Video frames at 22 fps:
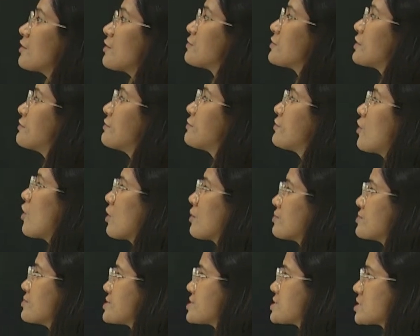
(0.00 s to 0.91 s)
of
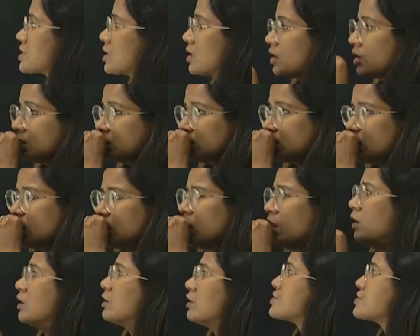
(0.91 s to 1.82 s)
reforms,
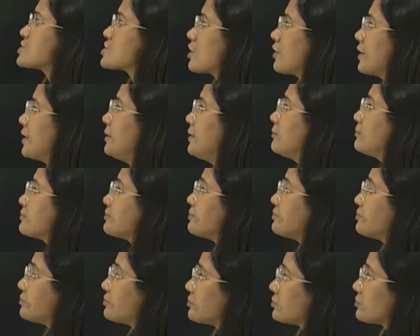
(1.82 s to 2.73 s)
sorry,
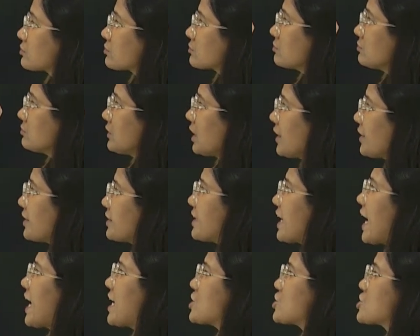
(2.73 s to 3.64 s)

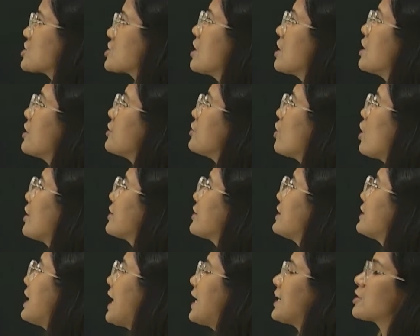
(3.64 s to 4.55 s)
dash, not
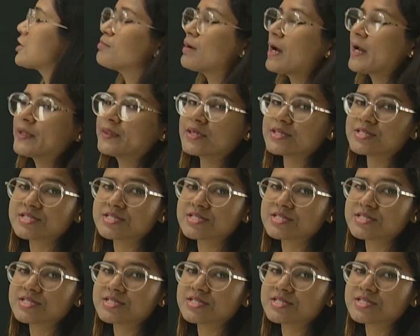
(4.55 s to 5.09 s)
liked by the